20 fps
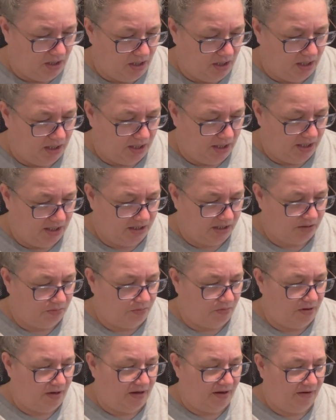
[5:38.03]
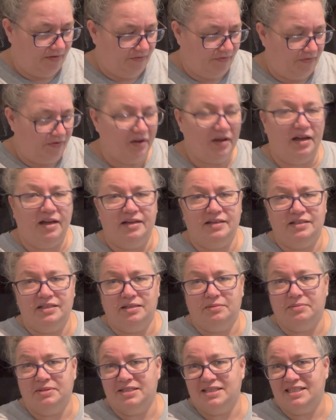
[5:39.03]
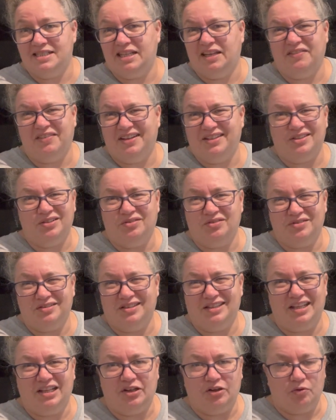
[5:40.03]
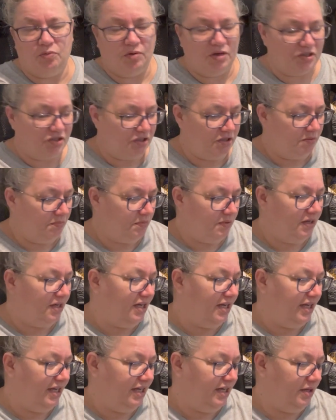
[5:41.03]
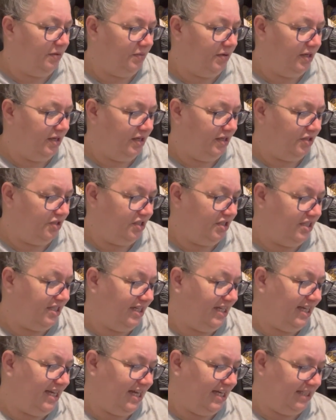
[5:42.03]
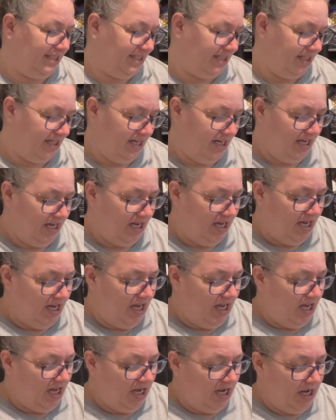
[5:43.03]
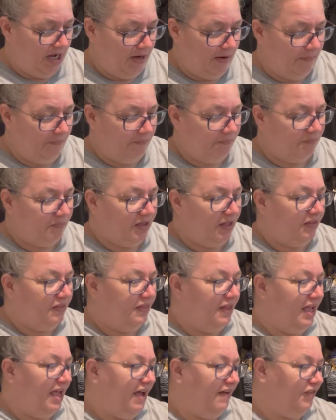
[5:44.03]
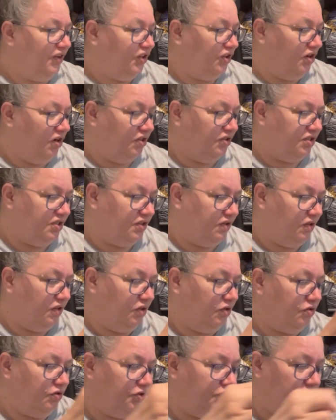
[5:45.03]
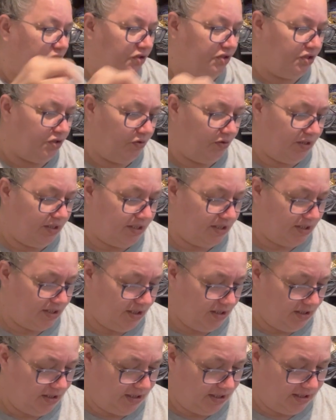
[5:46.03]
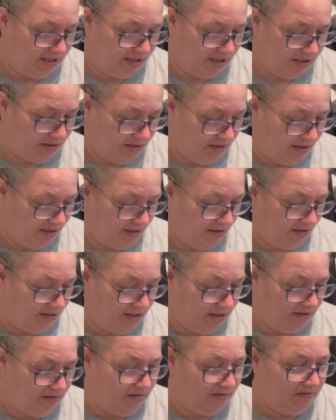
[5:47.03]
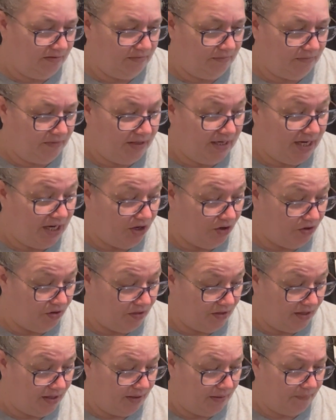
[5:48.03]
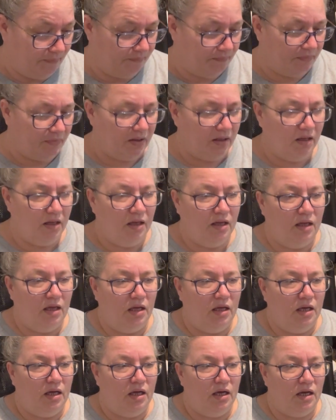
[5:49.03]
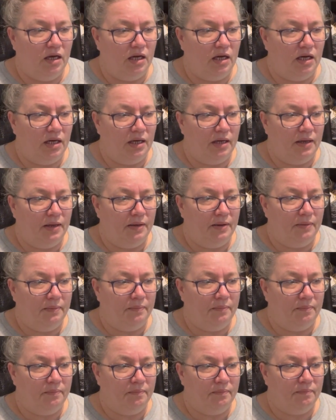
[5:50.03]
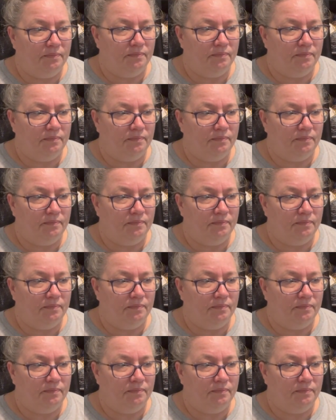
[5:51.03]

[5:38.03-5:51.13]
and his wife. Hi, Deb and Steve. I don't think you're watching, but hi anyway, just in case. They have a yarn store, a local yarn store that's near them. Pearl